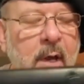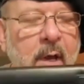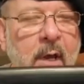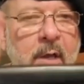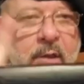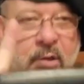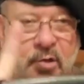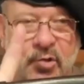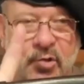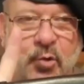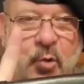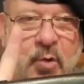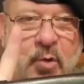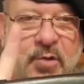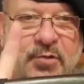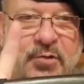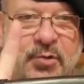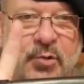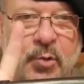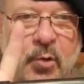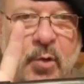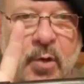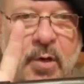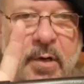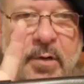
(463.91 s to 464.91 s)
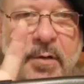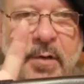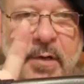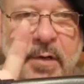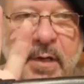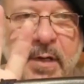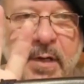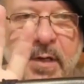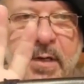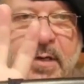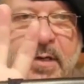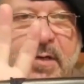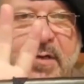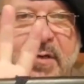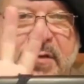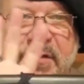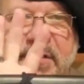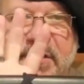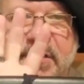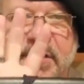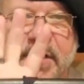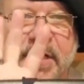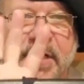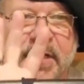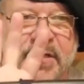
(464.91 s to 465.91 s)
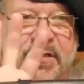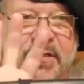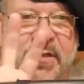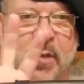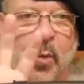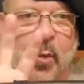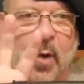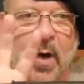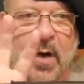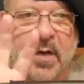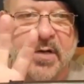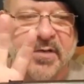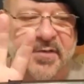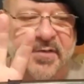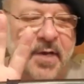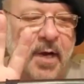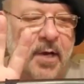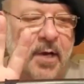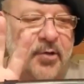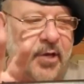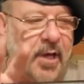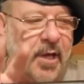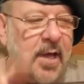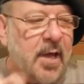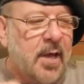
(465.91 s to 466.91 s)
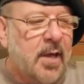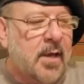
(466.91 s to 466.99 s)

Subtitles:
The short sword is the Wakazashi.